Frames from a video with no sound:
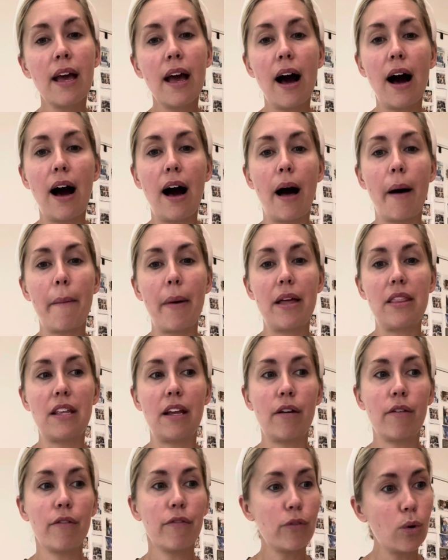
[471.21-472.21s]
And
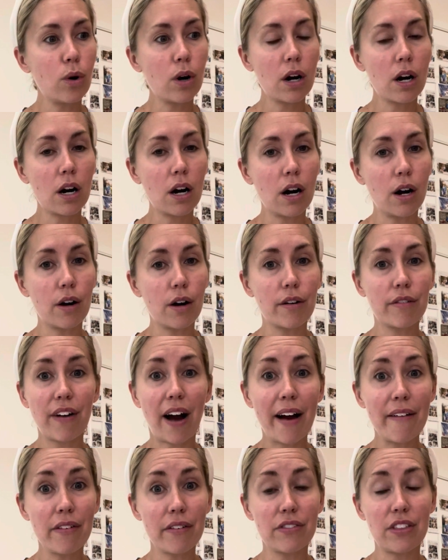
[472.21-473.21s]
then 4 or 5 of